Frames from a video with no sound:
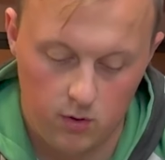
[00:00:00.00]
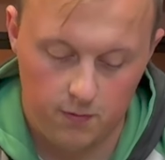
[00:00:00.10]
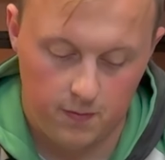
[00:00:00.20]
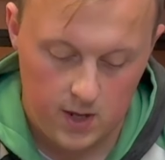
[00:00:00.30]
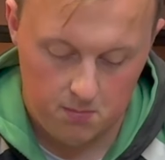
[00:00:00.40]

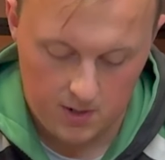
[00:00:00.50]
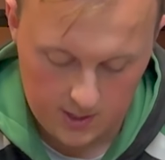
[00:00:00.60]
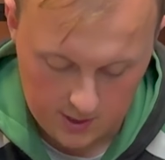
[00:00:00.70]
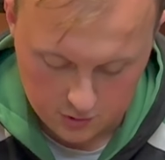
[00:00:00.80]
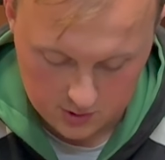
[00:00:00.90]
Fireblade
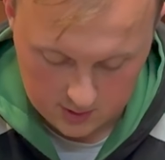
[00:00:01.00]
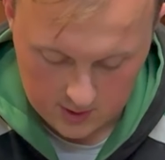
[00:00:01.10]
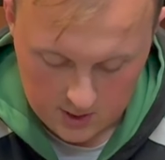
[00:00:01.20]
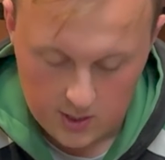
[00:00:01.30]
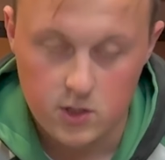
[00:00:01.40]
engine
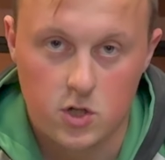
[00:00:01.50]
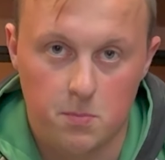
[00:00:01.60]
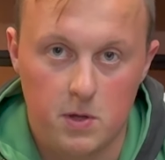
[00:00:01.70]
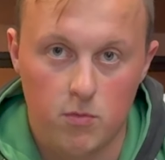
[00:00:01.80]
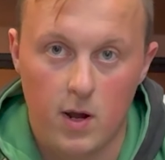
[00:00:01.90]
is going to
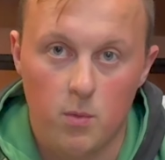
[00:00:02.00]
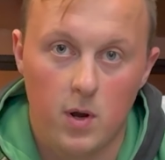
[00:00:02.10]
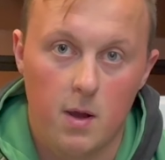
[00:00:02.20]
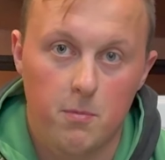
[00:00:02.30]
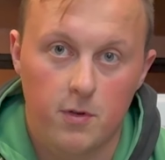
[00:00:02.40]
be right
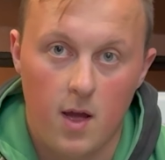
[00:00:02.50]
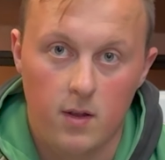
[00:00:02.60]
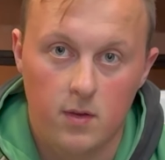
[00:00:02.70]
where I'm sat.